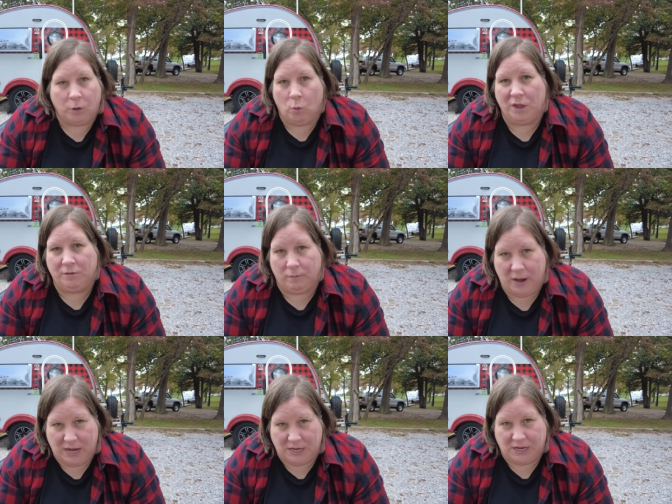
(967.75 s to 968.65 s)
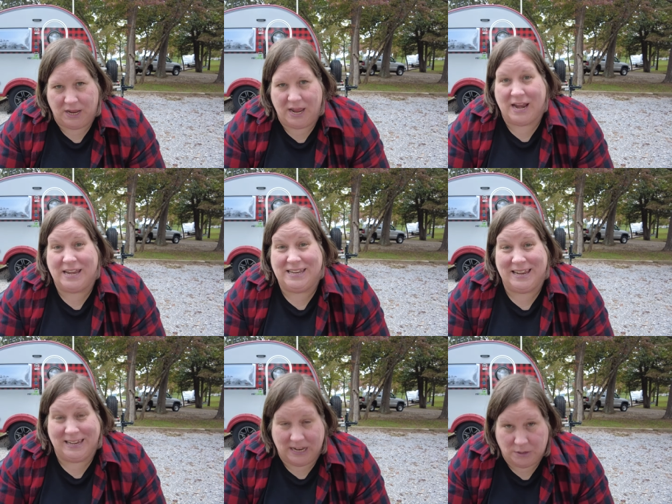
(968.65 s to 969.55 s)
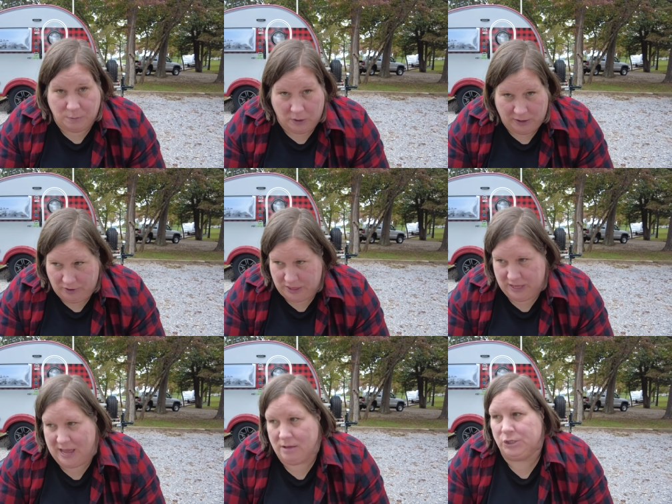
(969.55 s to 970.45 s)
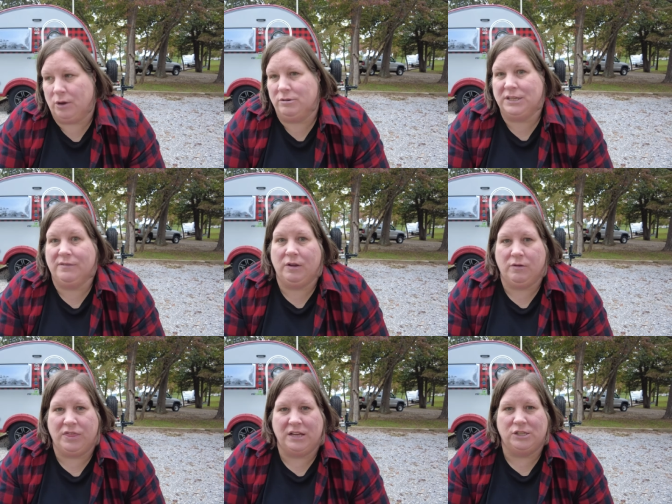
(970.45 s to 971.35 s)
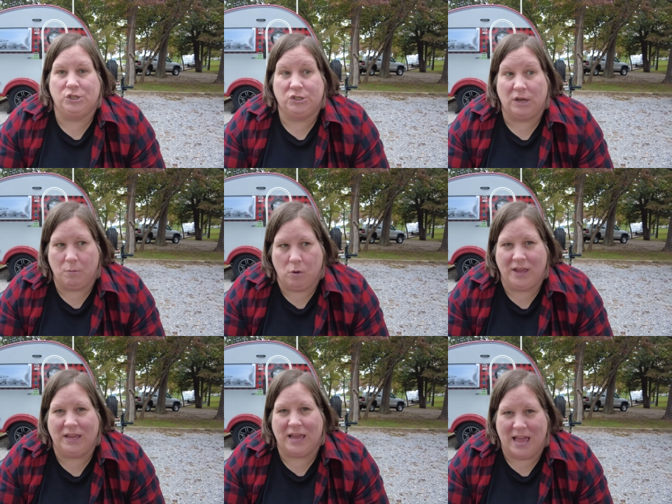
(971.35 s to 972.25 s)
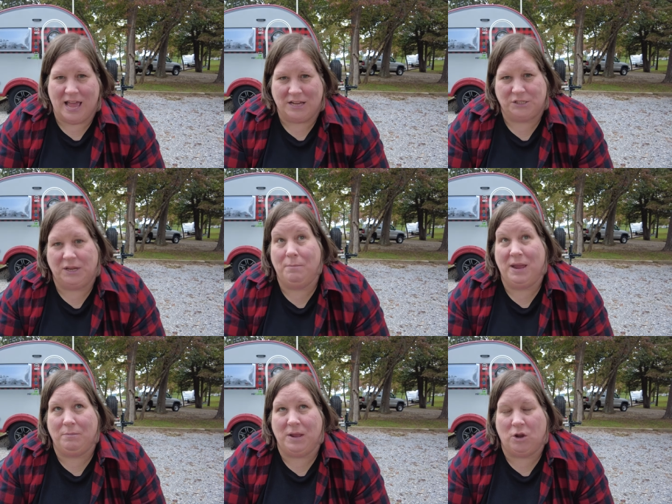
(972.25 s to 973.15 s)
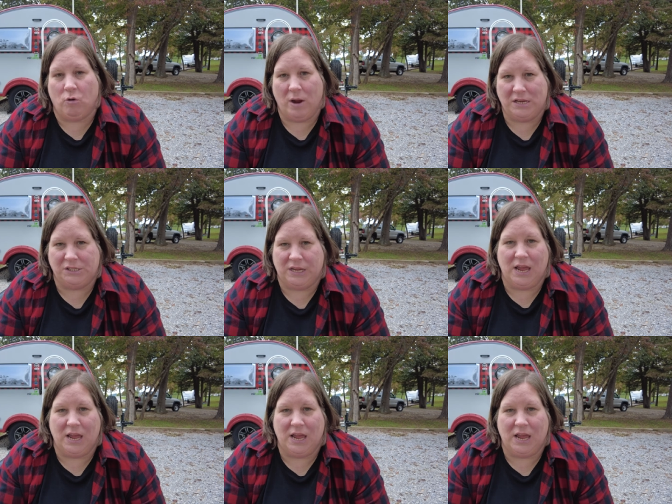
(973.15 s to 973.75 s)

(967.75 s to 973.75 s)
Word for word: Well, it rained and I didn't get to pull everything out. So I was living with things somewhat in chaos. It made me crazy.